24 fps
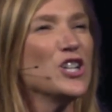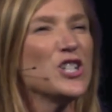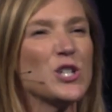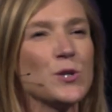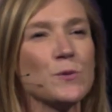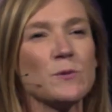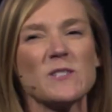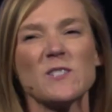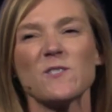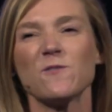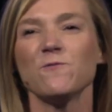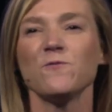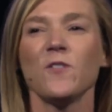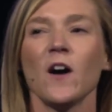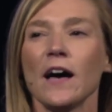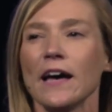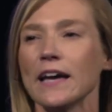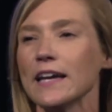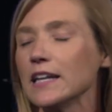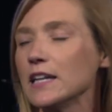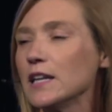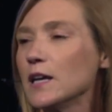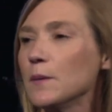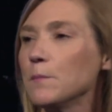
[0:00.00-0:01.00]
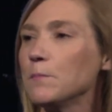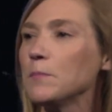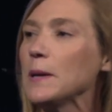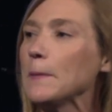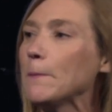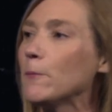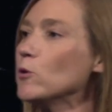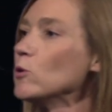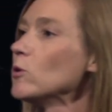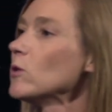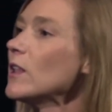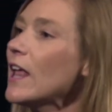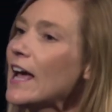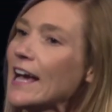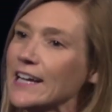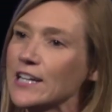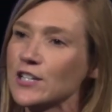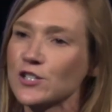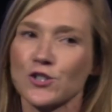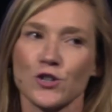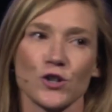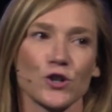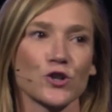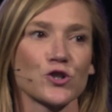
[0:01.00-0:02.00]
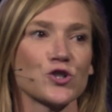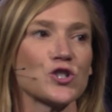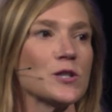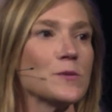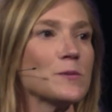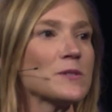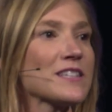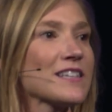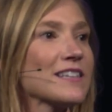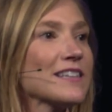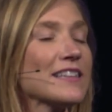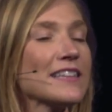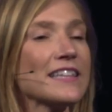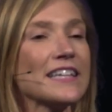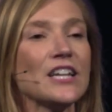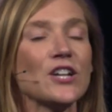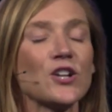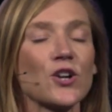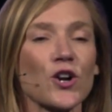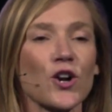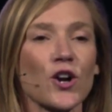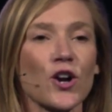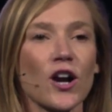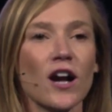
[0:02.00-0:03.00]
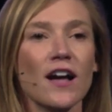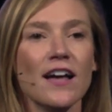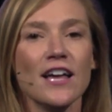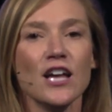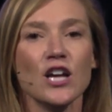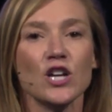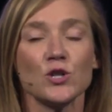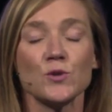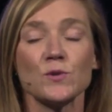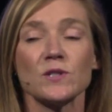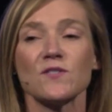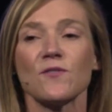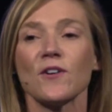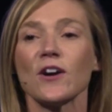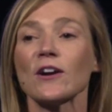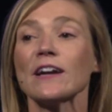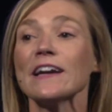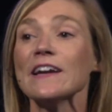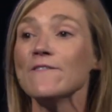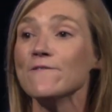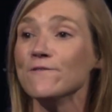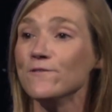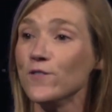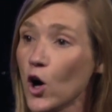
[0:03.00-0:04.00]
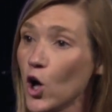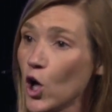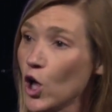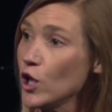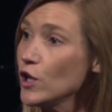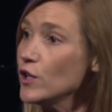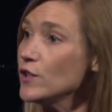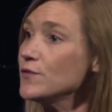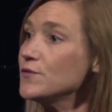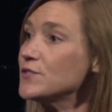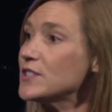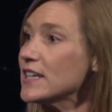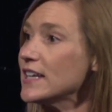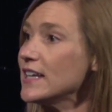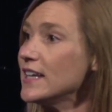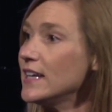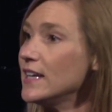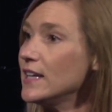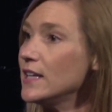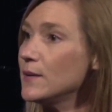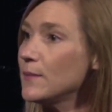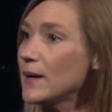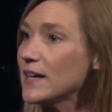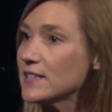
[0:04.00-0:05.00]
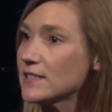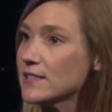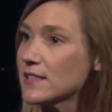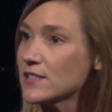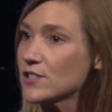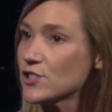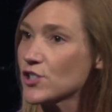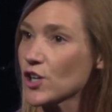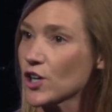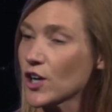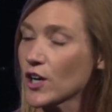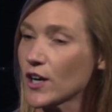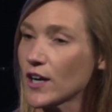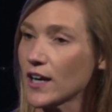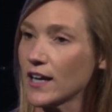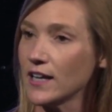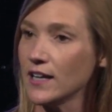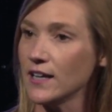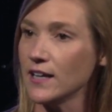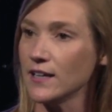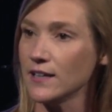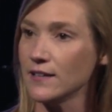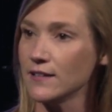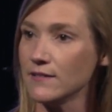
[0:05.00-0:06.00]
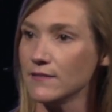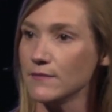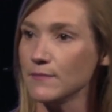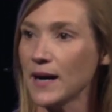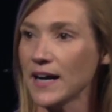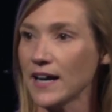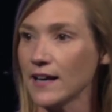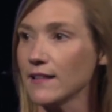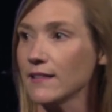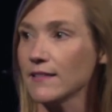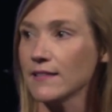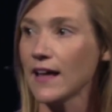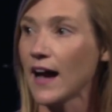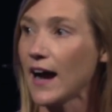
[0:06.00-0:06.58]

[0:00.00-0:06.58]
She was fun. People liked her. She was a leader. She was very involved in my sister and my